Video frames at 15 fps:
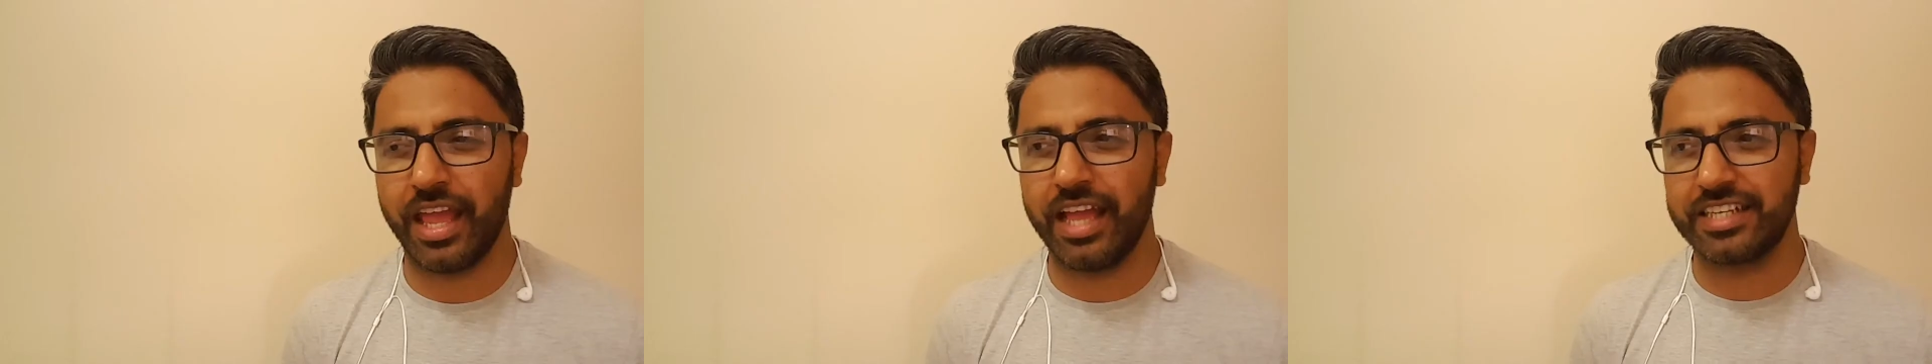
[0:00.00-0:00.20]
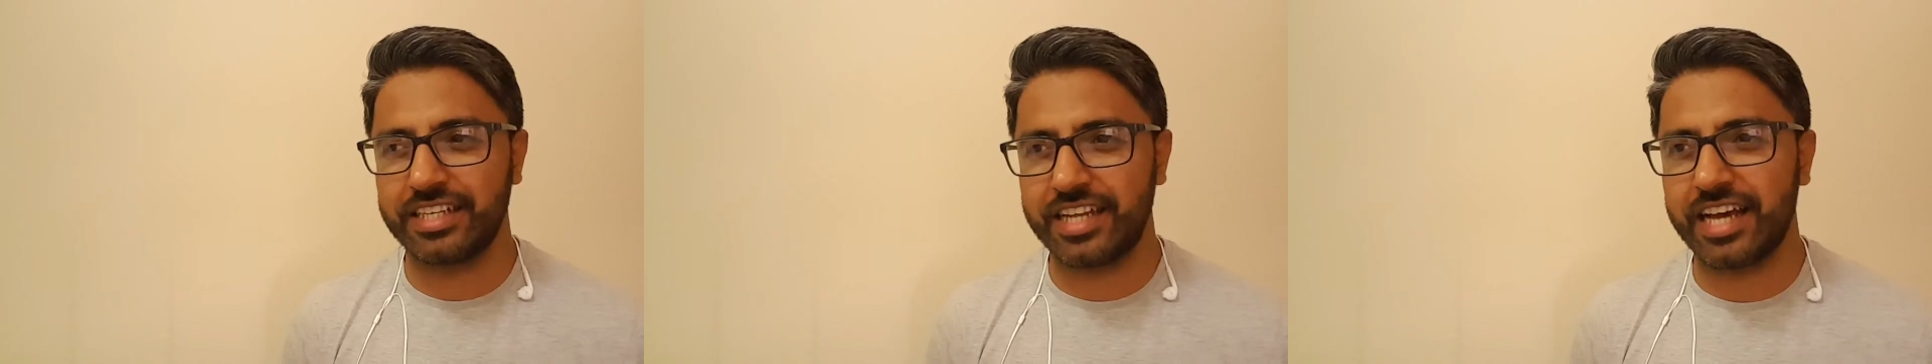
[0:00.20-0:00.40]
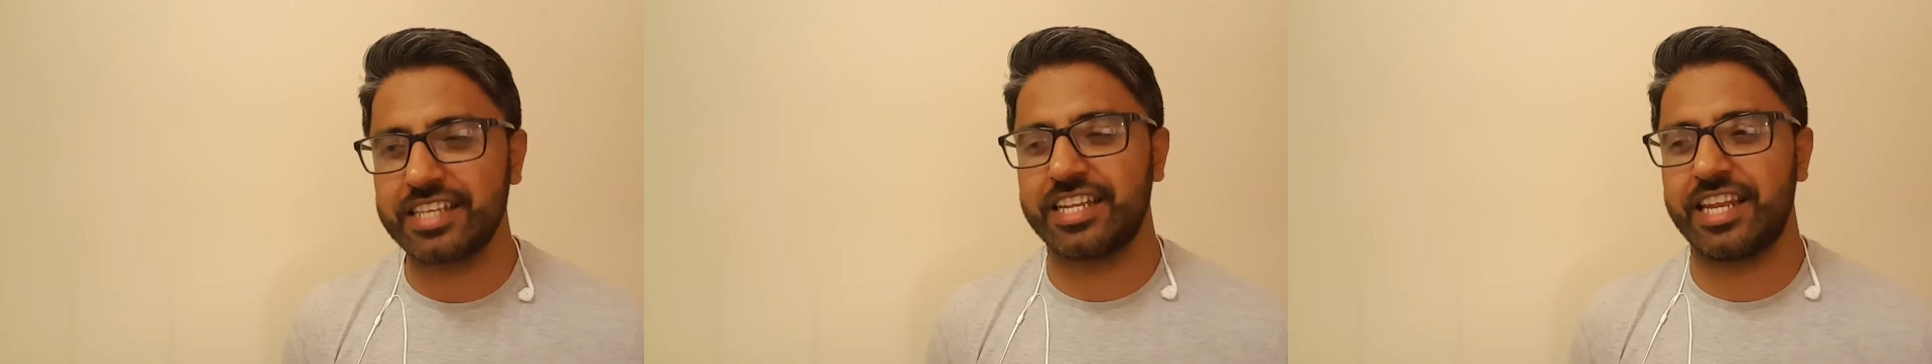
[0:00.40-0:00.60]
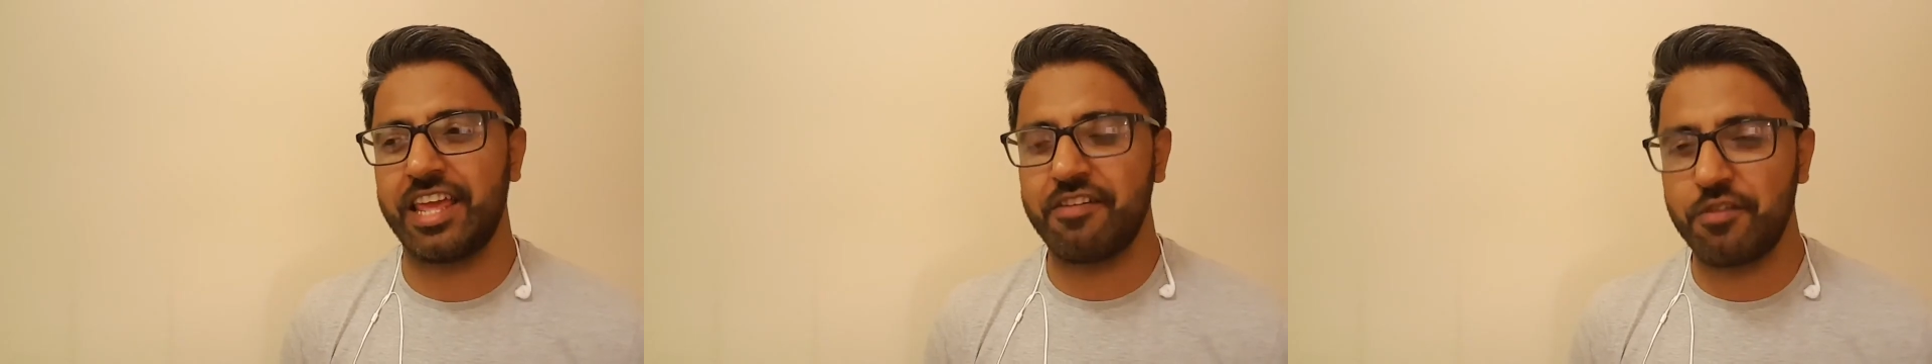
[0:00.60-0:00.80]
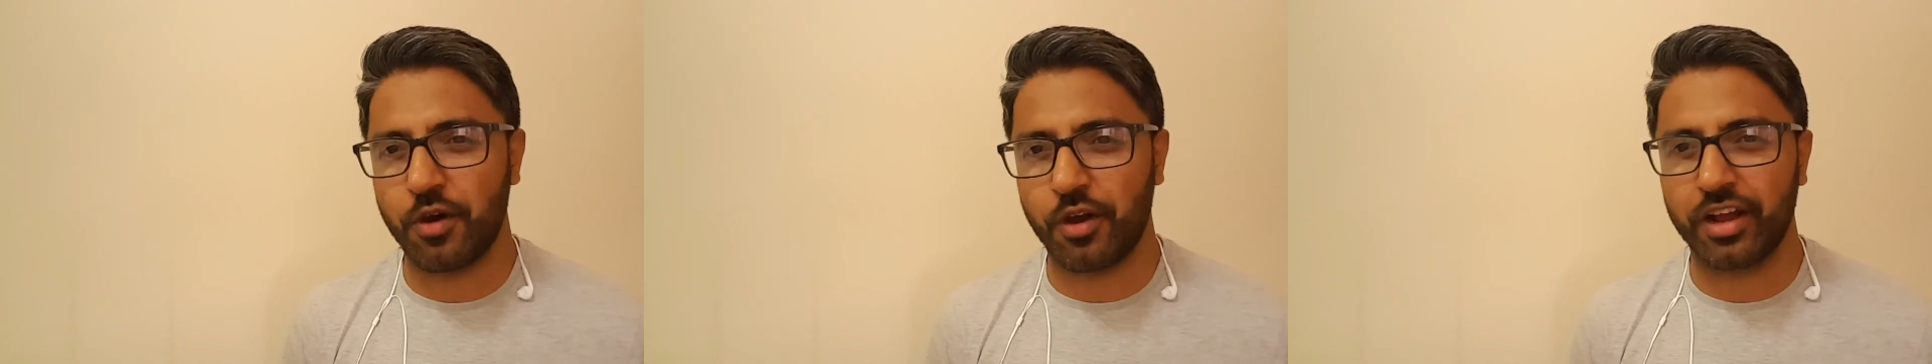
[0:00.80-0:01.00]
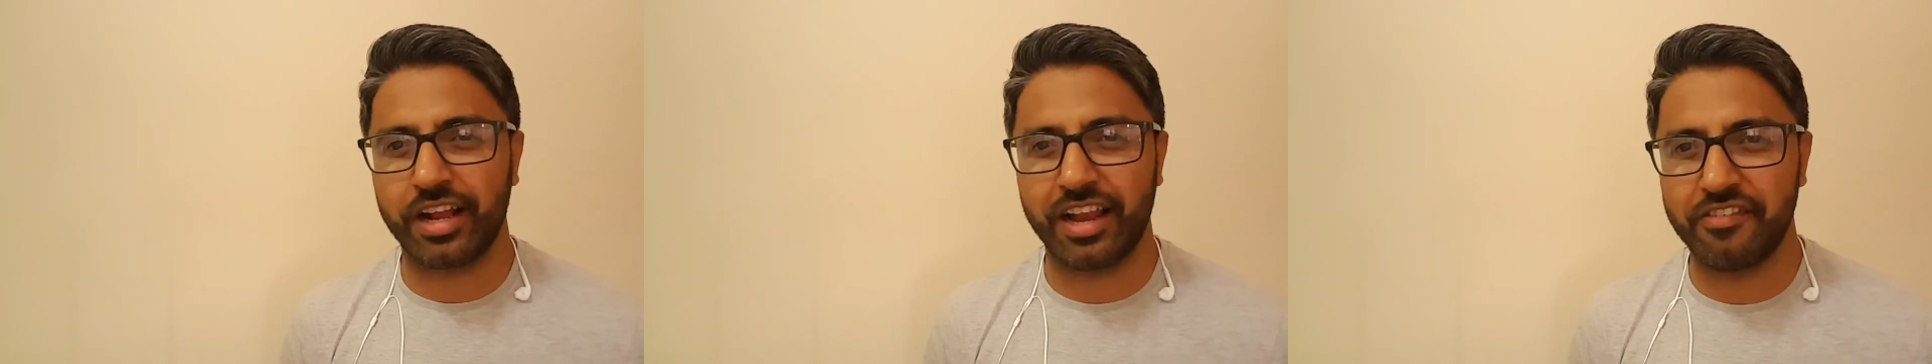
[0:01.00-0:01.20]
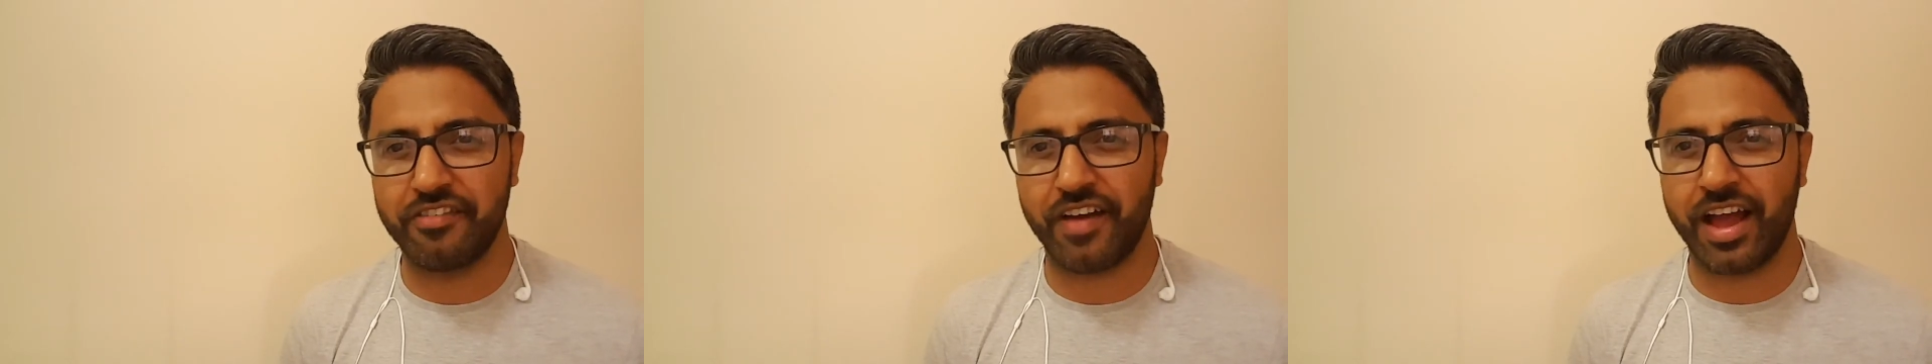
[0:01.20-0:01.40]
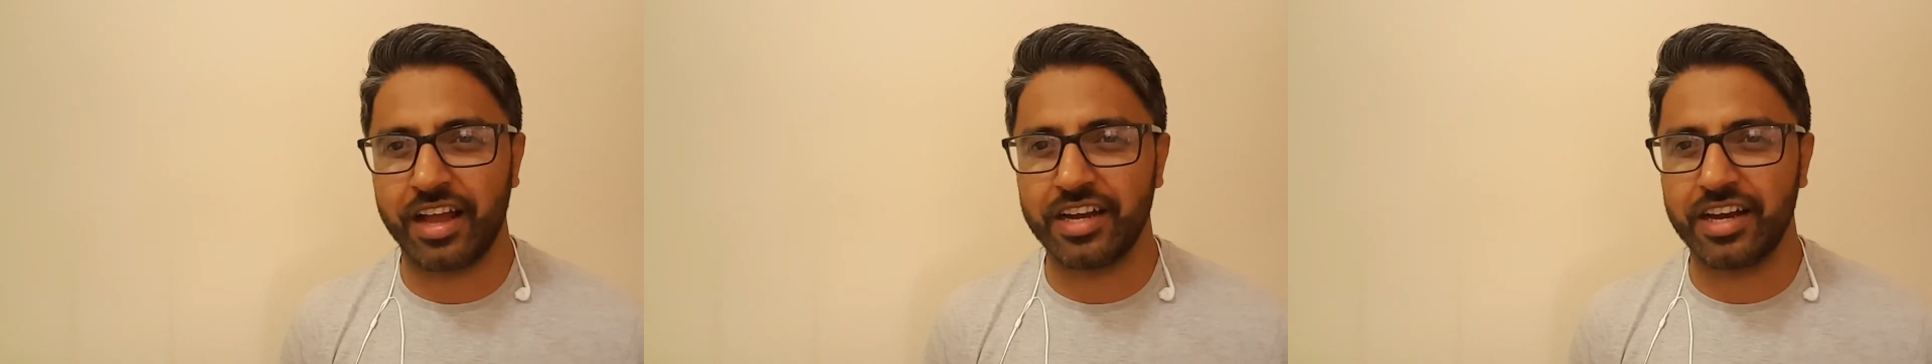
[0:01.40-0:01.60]
it does leave you on a
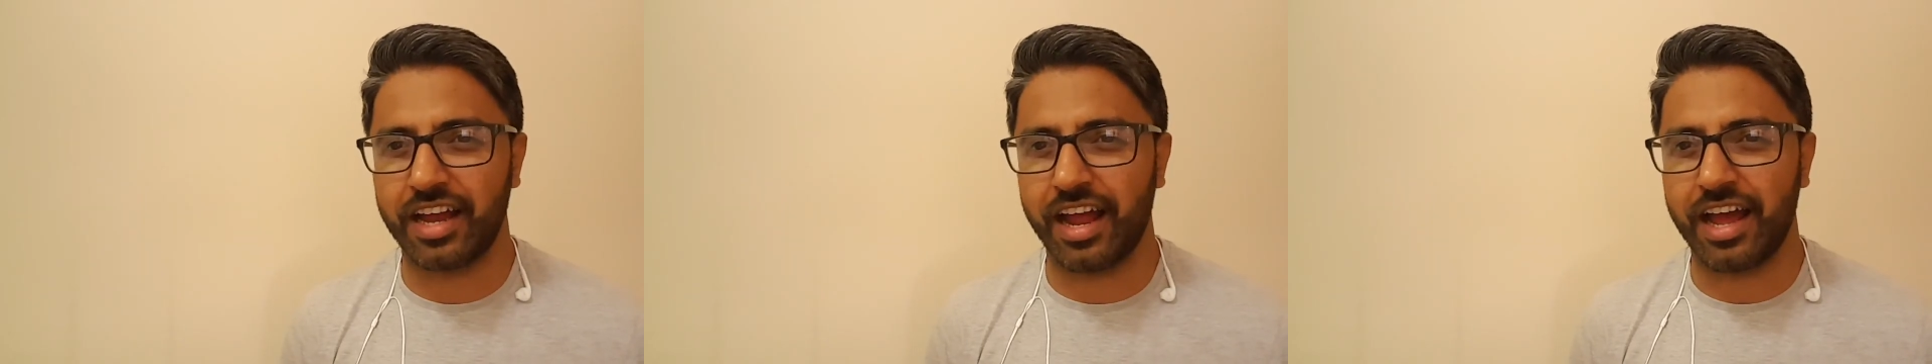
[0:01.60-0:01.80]
cliffhanger